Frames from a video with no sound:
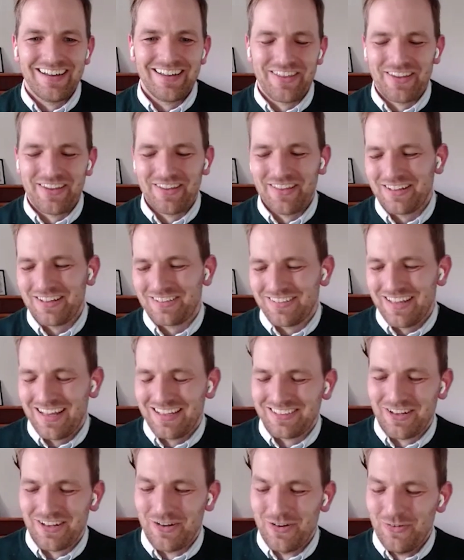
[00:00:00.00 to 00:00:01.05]
I think
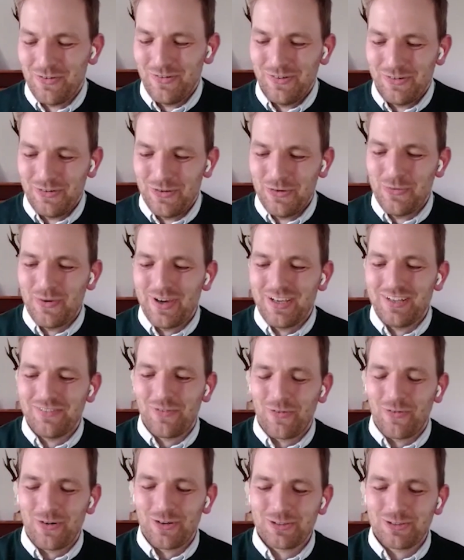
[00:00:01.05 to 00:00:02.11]
that's a new way
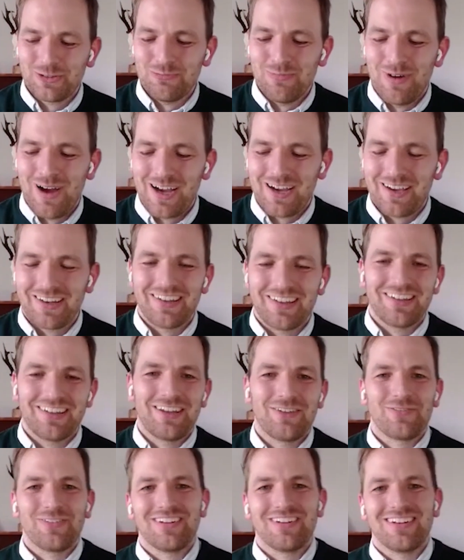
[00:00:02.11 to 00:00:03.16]
for us to market it,
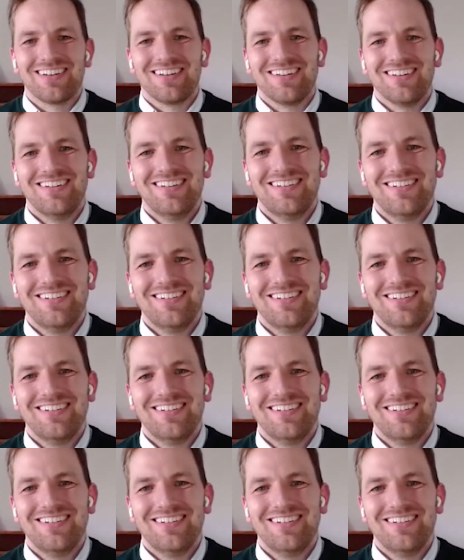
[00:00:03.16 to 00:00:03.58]
definitely.